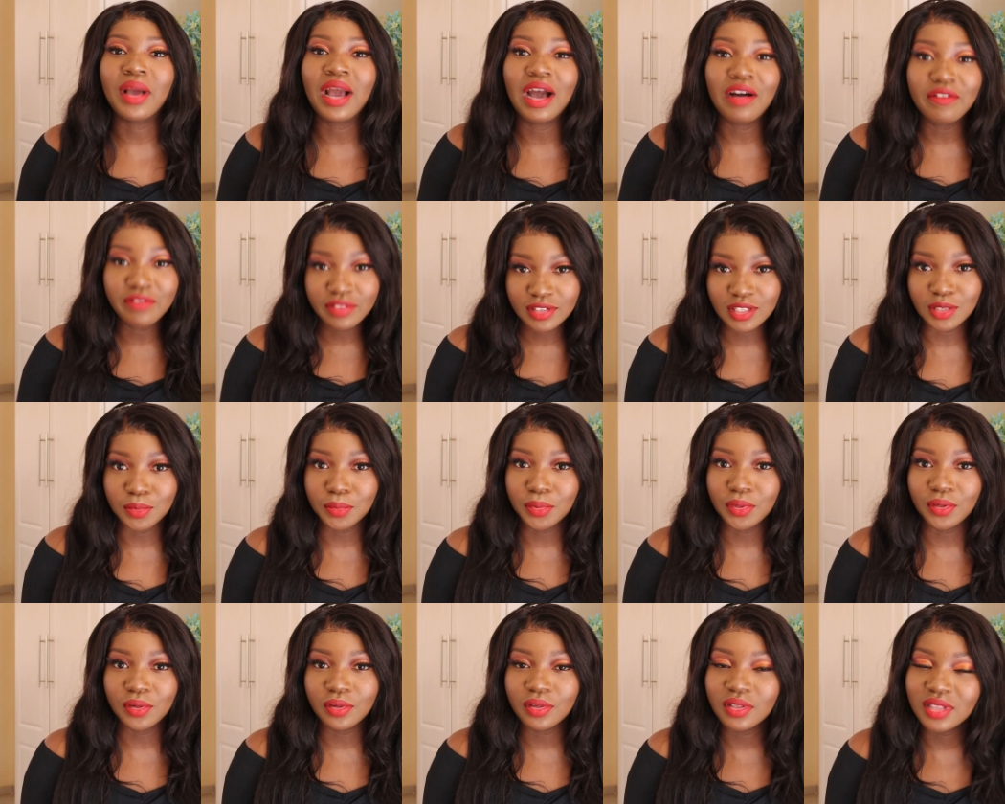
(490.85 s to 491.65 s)

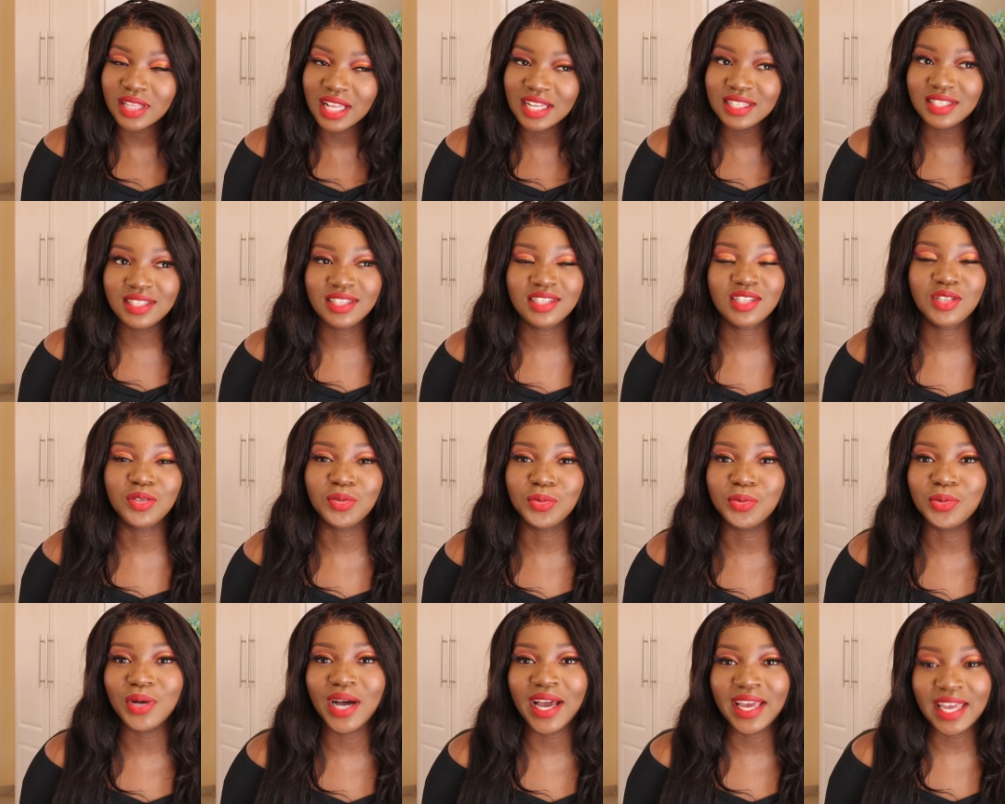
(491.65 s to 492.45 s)
comfortable. That's just
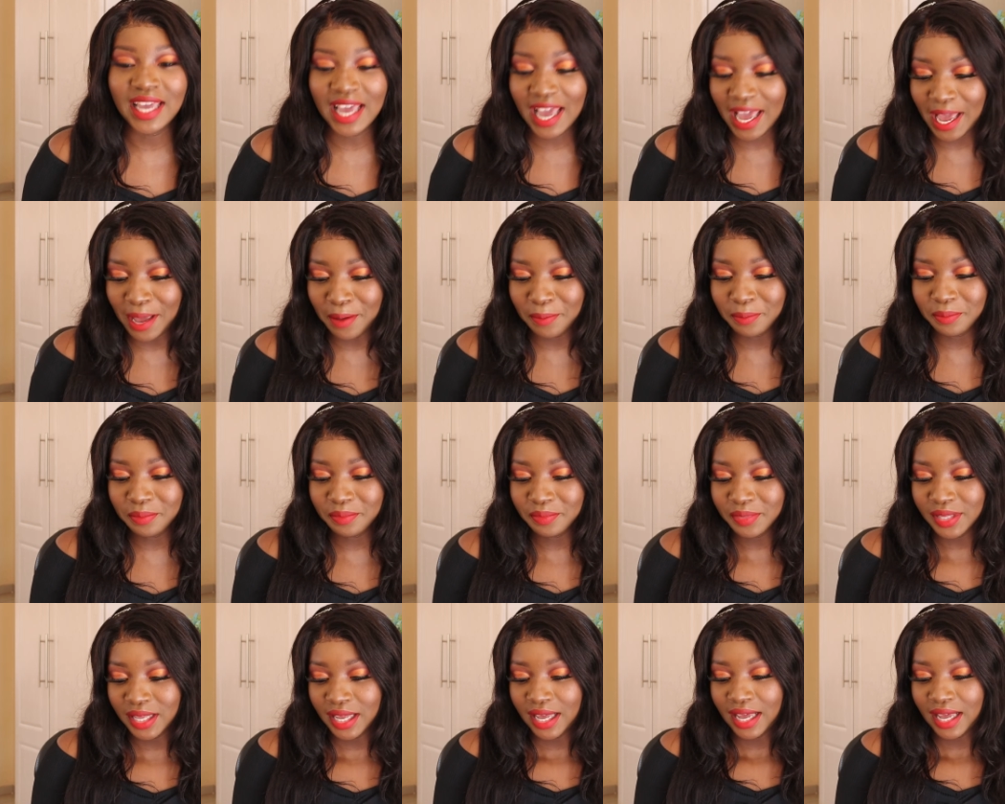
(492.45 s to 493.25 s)
who I am